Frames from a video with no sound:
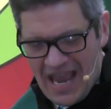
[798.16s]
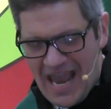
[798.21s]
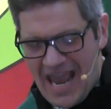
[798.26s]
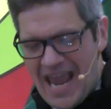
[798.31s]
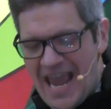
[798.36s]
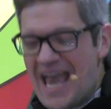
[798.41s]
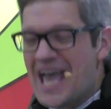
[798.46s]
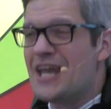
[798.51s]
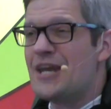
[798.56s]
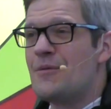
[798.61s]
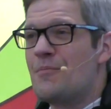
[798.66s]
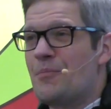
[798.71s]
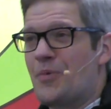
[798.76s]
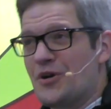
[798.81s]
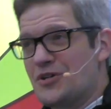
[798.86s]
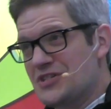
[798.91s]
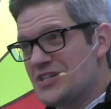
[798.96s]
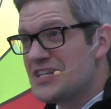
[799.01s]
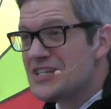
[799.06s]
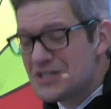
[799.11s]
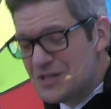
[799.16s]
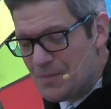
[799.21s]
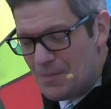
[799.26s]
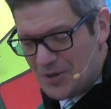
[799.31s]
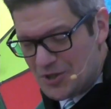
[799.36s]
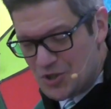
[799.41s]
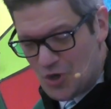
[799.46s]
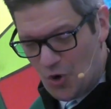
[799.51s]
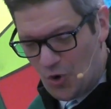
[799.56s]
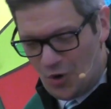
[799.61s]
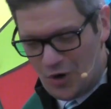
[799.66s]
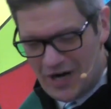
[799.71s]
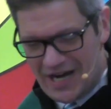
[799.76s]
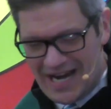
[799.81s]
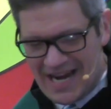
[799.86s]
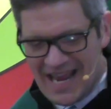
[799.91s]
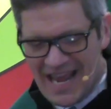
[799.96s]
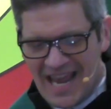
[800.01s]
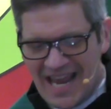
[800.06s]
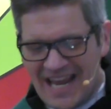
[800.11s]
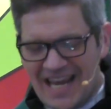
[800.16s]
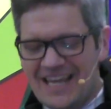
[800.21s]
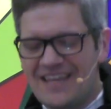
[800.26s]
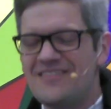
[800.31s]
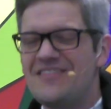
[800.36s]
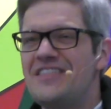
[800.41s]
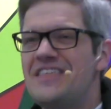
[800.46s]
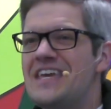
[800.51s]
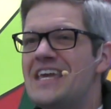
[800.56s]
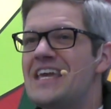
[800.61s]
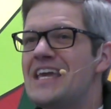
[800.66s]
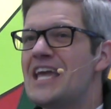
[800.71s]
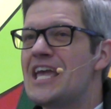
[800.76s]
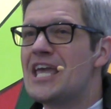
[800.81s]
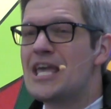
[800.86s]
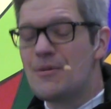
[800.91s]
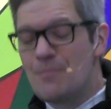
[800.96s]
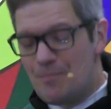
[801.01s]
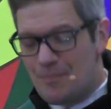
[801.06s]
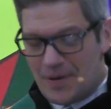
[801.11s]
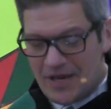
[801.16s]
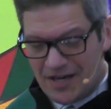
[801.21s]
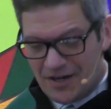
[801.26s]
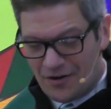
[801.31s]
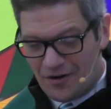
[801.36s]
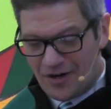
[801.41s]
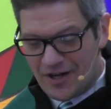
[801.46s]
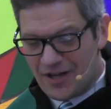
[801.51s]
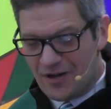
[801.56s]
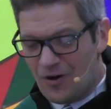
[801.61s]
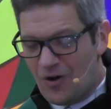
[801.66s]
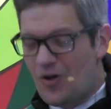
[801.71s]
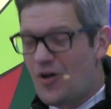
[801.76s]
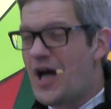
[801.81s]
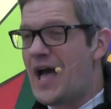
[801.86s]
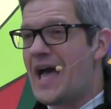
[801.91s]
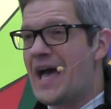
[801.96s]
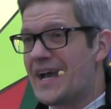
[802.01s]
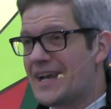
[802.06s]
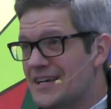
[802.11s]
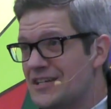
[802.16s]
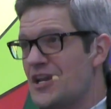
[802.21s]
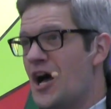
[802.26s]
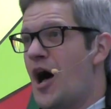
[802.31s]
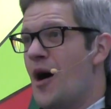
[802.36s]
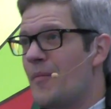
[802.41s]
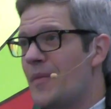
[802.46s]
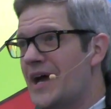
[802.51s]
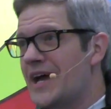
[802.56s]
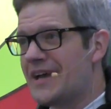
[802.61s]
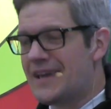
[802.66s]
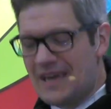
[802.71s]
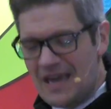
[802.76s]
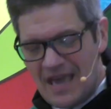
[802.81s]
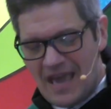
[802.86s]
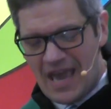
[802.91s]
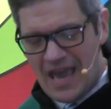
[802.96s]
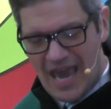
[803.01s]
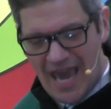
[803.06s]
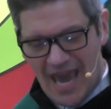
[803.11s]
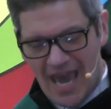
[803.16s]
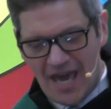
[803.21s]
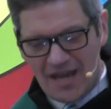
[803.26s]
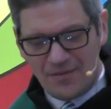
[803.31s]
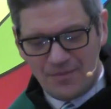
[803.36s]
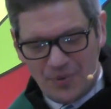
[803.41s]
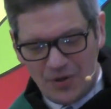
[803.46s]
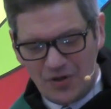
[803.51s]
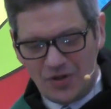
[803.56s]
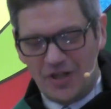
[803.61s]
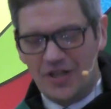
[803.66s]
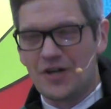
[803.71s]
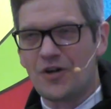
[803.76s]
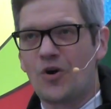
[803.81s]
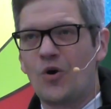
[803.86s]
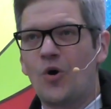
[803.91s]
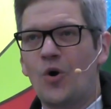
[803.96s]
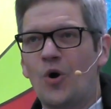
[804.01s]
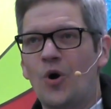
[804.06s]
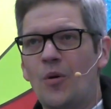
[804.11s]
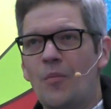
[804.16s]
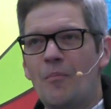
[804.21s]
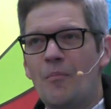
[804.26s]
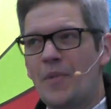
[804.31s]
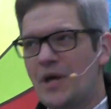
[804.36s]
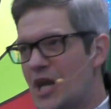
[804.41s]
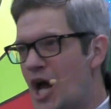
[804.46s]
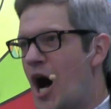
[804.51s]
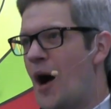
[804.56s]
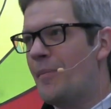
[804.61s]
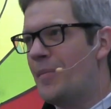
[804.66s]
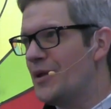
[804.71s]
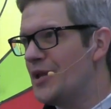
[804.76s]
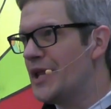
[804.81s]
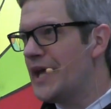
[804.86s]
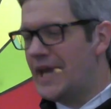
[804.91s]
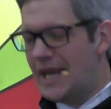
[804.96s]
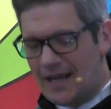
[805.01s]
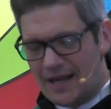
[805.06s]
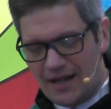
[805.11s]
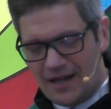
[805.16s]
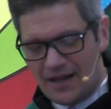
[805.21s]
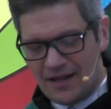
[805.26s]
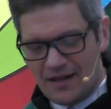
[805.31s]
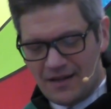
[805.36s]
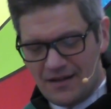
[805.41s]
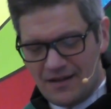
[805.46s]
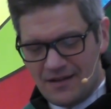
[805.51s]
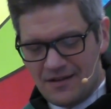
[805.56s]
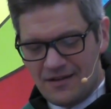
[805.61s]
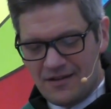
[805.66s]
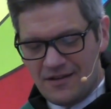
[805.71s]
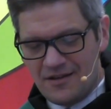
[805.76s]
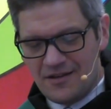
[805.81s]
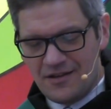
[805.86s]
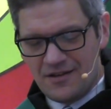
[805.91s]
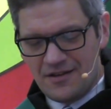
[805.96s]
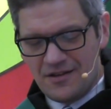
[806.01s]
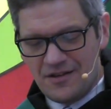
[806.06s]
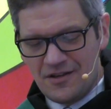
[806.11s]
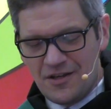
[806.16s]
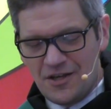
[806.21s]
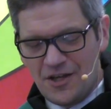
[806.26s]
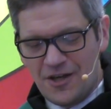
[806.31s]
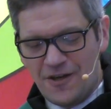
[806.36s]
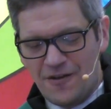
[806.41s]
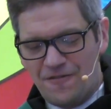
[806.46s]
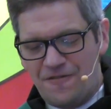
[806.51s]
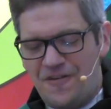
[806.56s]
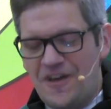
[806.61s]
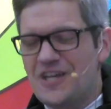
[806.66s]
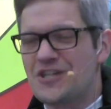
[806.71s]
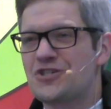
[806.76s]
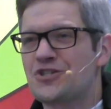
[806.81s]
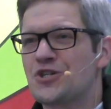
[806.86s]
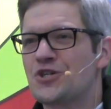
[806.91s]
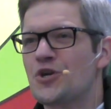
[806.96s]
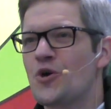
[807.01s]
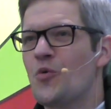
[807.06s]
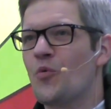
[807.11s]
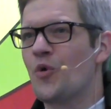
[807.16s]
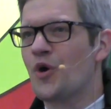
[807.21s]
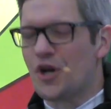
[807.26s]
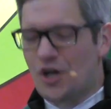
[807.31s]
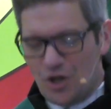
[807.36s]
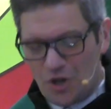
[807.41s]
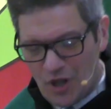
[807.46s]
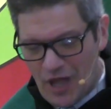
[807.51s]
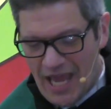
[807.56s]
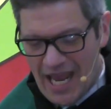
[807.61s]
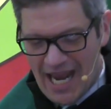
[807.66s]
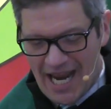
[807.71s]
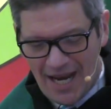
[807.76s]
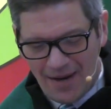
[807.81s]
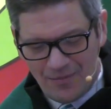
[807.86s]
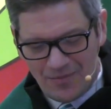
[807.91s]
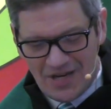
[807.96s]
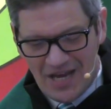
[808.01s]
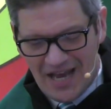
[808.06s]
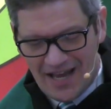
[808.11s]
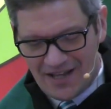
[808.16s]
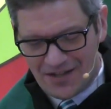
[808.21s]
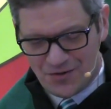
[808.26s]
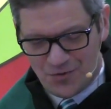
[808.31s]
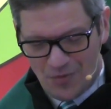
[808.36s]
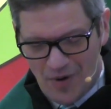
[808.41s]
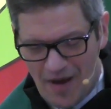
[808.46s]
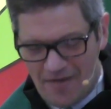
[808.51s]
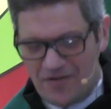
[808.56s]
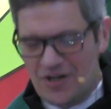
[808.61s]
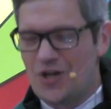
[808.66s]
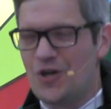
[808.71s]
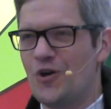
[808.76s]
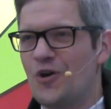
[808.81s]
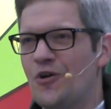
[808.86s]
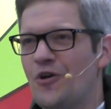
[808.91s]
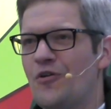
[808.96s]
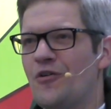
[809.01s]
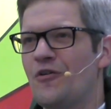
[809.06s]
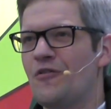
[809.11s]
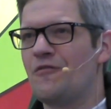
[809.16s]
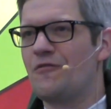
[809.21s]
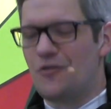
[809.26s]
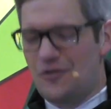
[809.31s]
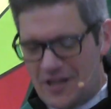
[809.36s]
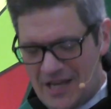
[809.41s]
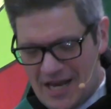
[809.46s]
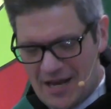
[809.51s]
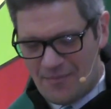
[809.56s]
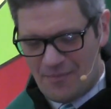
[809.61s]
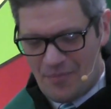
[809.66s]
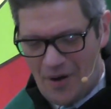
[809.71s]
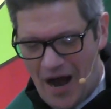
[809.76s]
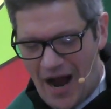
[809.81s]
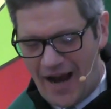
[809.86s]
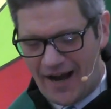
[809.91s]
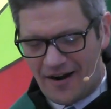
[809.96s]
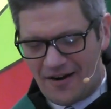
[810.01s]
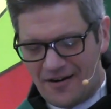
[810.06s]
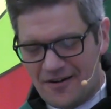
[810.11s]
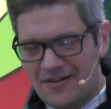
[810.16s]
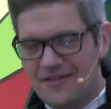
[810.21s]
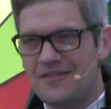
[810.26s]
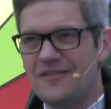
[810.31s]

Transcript: and participatory in the imperial economic and political monopoly. Fish were claimed as revenue for the empire.